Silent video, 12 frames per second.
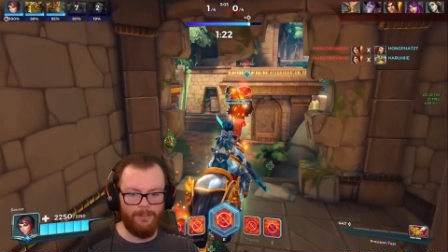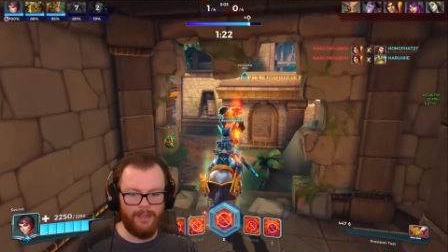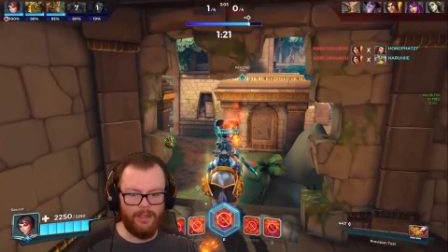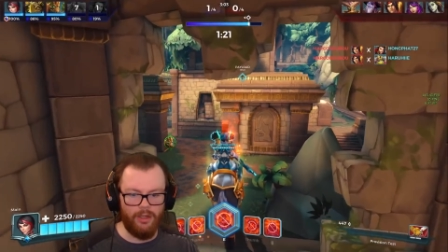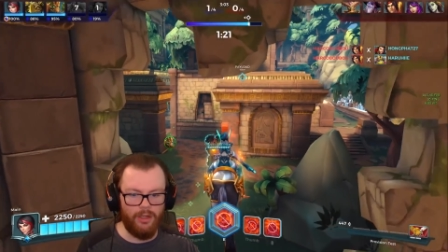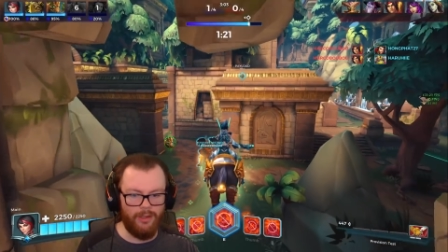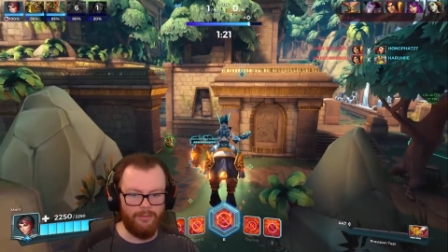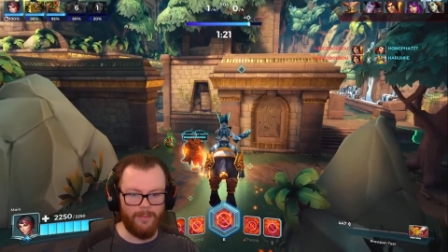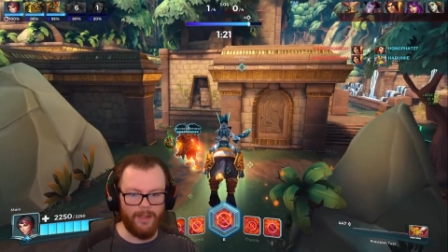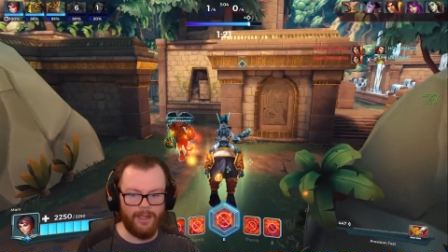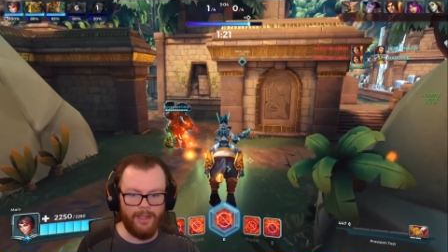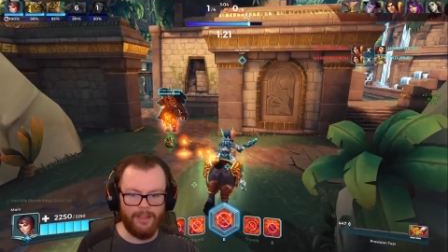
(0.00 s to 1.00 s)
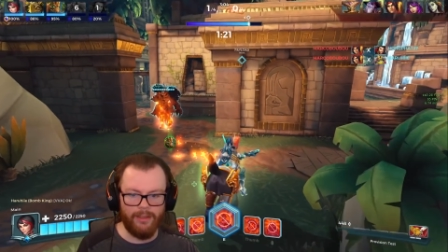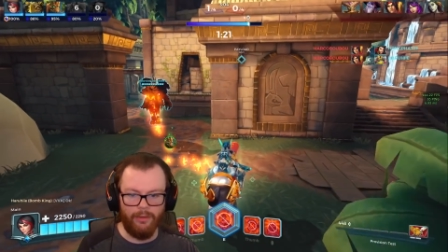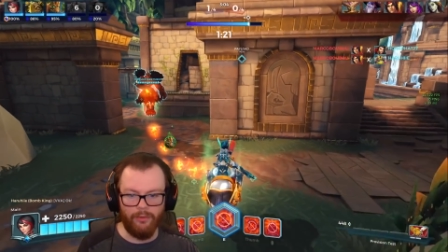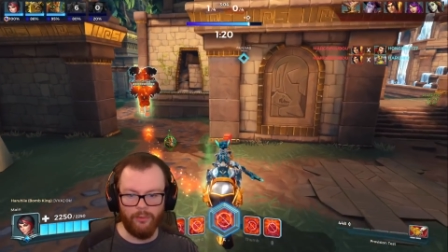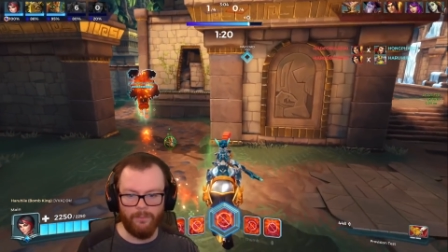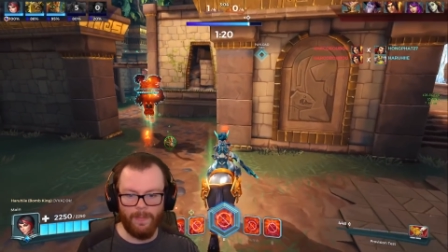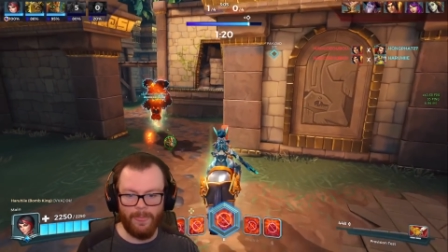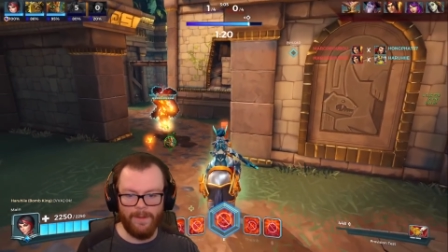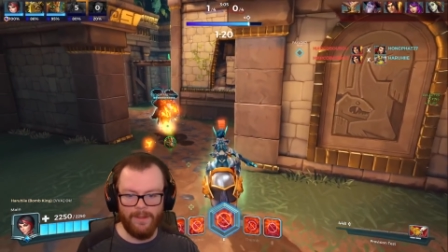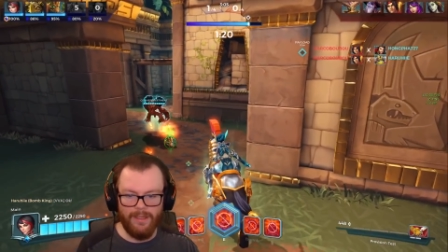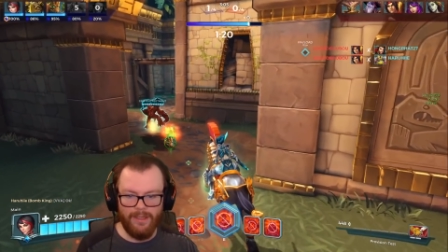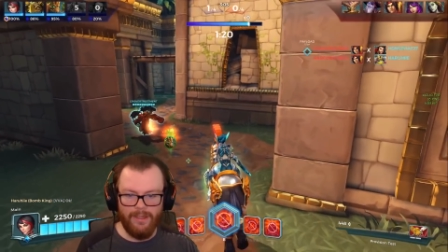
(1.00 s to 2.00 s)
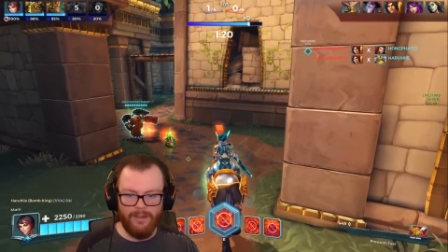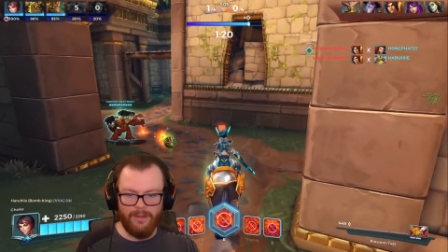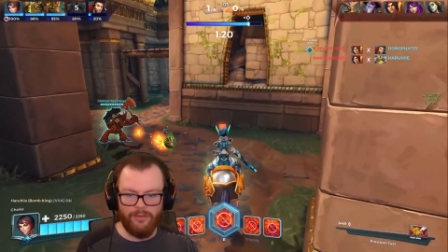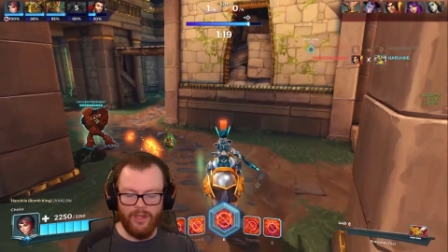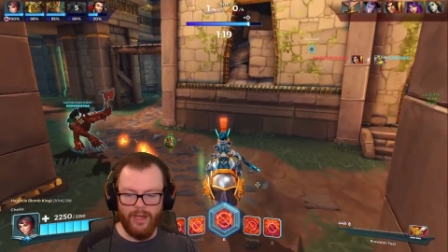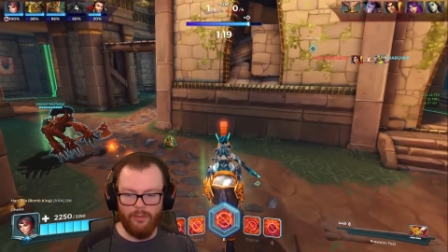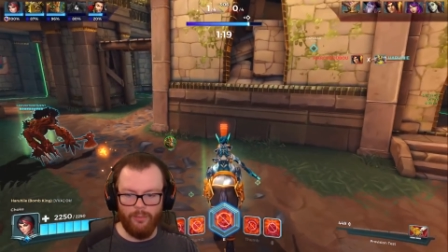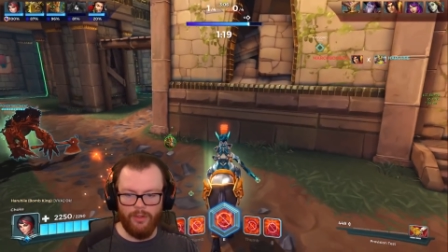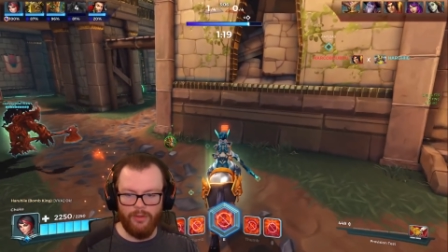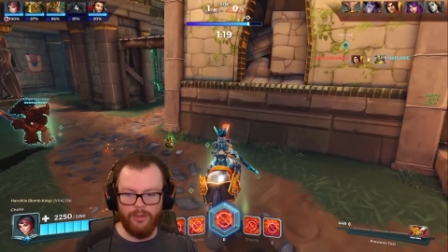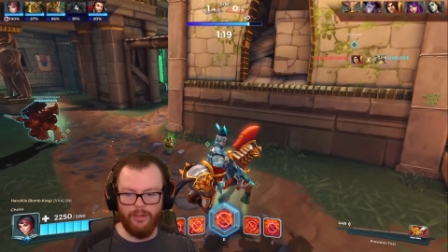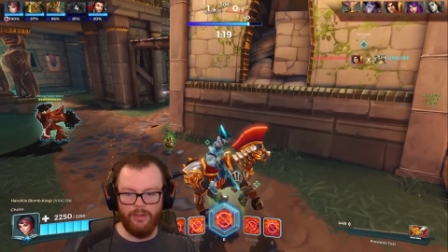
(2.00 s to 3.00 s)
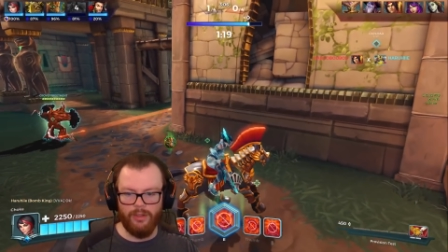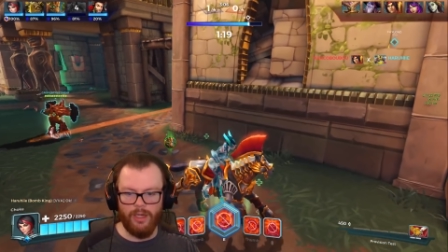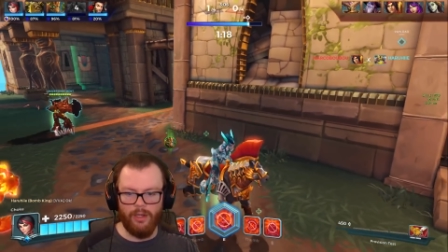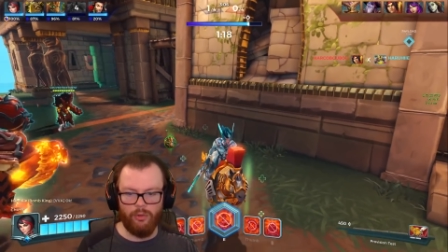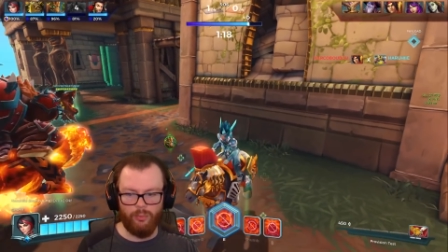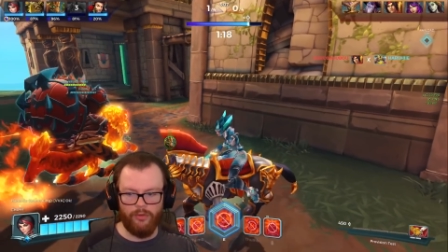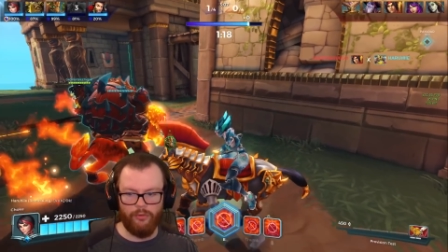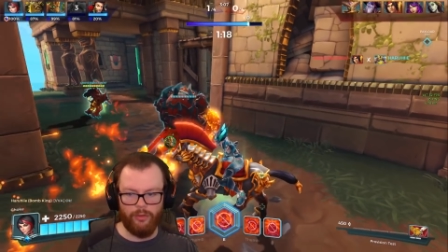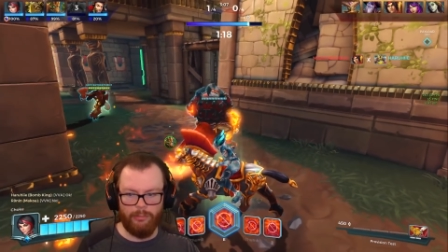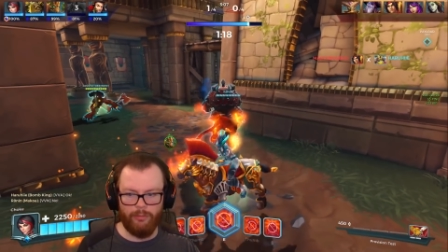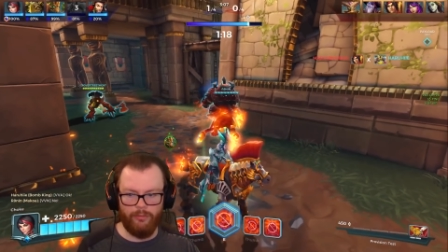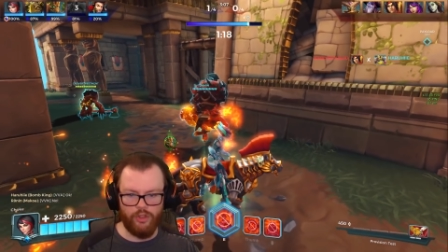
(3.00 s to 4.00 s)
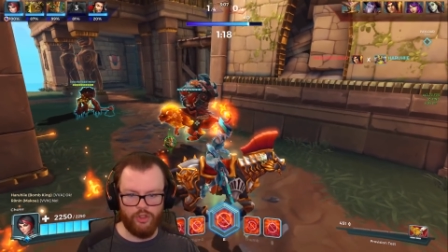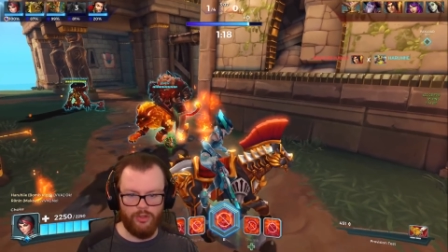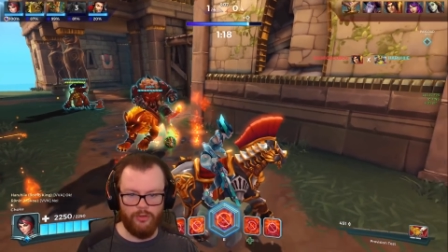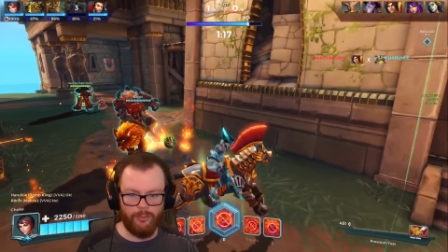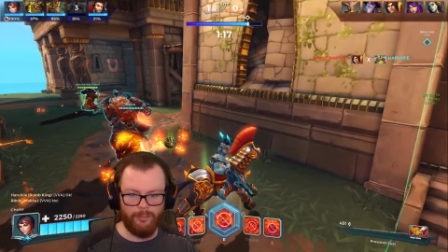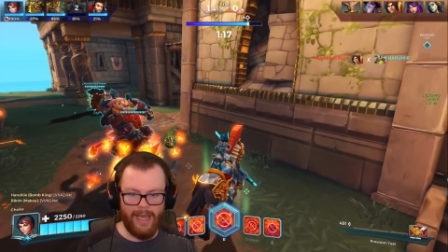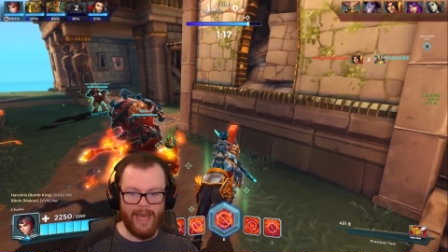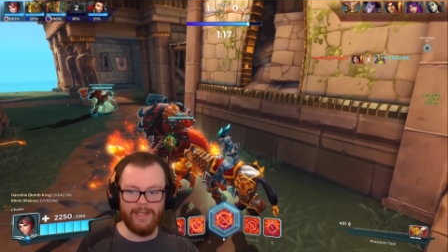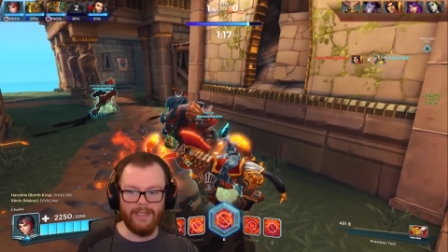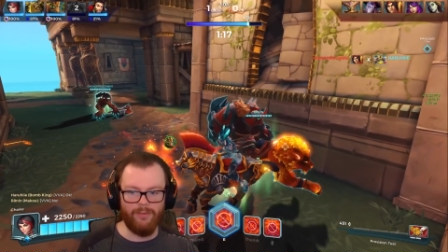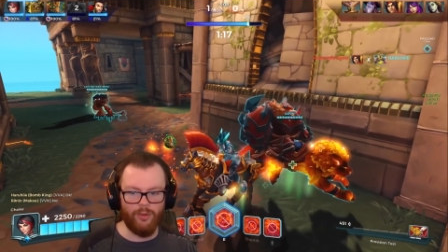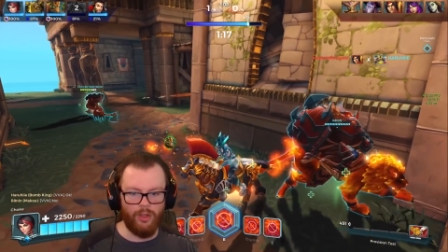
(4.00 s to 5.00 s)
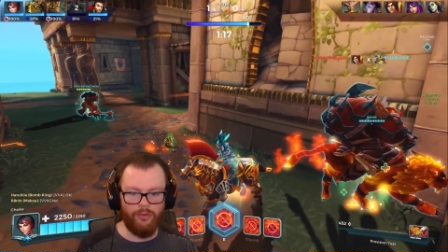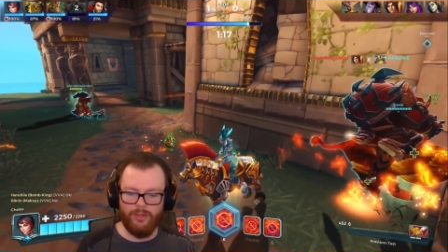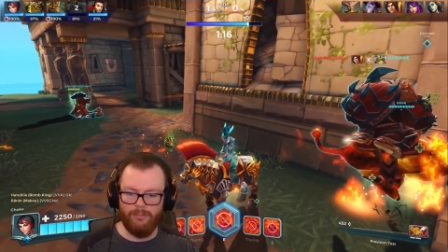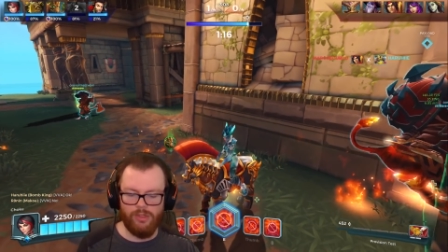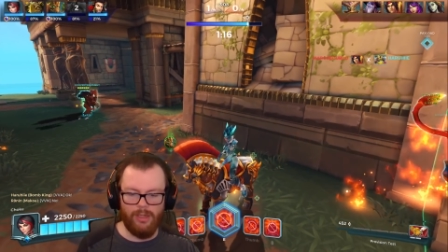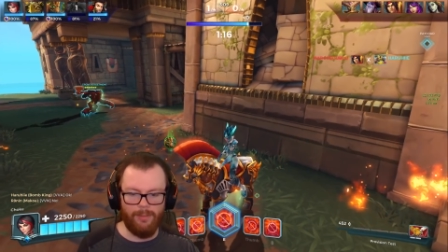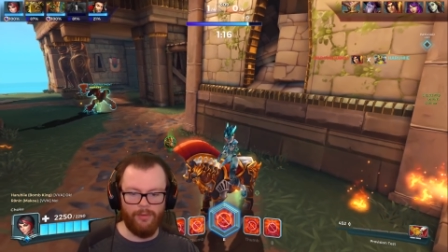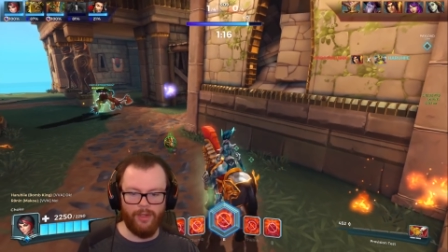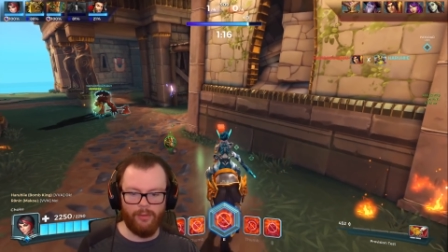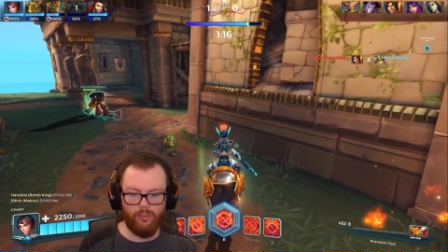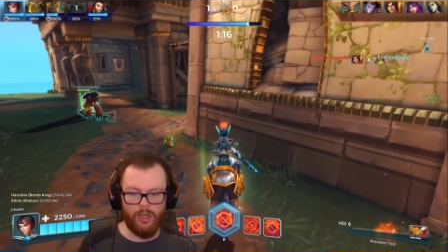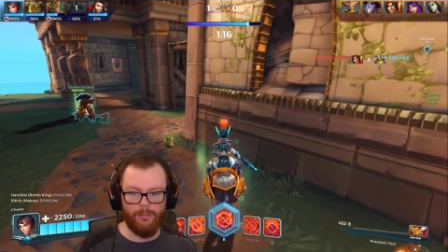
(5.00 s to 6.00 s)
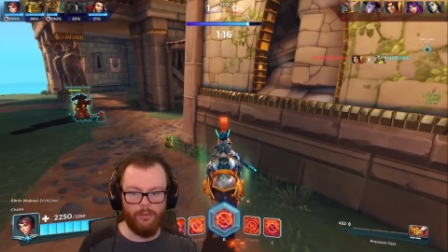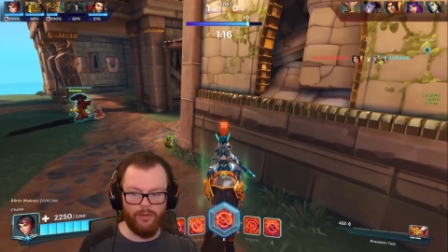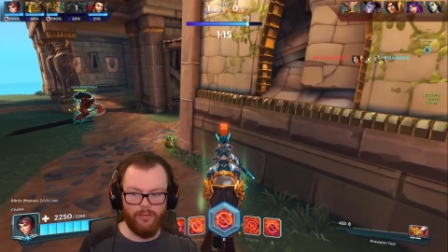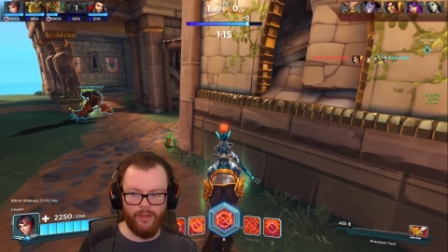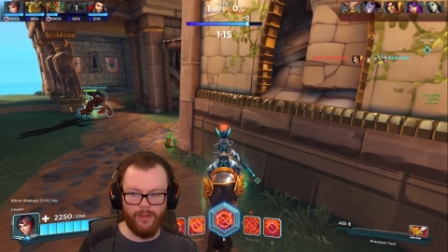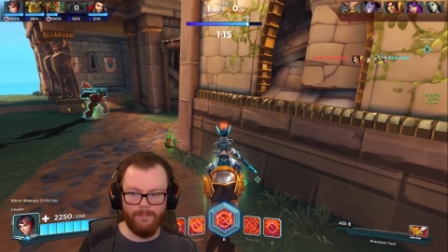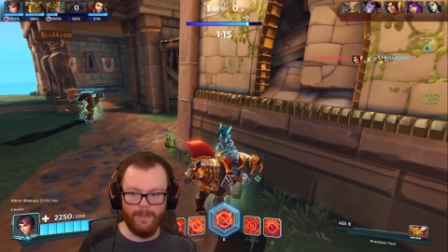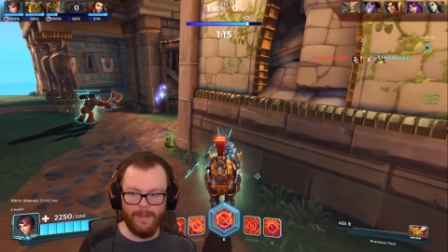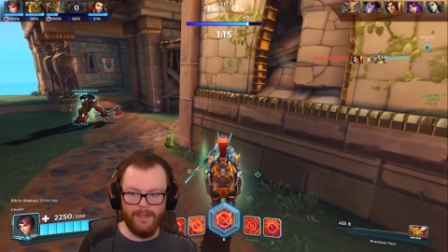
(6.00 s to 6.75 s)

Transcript: at all if I'm not getting kills. That's kind of one of the other reasons why Provision is bad, even on some champions like Raum or Vivian.